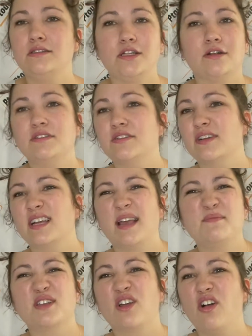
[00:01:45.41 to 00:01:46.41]
different types
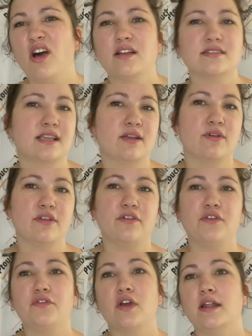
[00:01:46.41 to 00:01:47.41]
of cloths, like whether you've
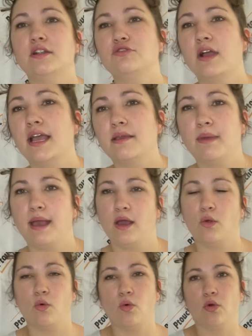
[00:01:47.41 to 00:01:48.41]
got a drying mat
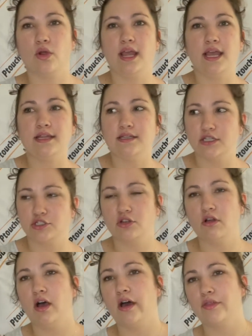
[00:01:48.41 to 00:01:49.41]
or a
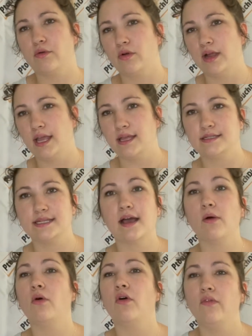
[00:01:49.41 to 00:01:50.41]
dishcloth or a hand
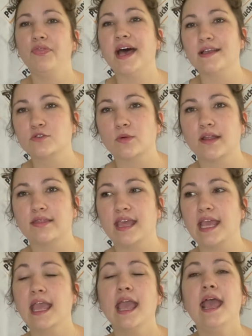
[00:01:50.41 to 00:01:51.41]
towel, that sort of thing.
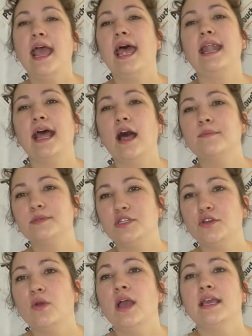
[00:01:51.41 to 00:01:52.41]
And it helps
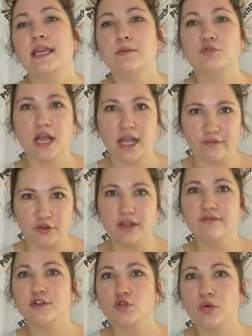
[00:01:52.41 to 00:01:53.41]
you keep track of your
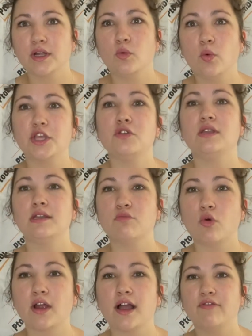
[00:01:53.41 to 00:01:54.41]
inventory and what you need more
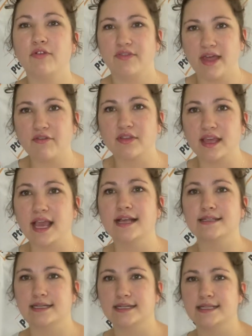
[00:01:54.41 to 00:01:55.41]
of, with everything has an
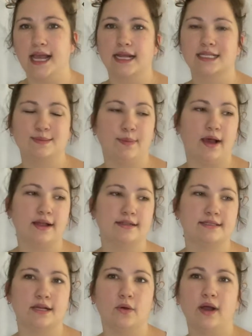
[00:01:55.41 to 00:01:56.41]
exact spot.
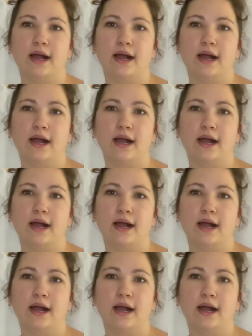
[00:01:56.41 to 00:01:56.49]
So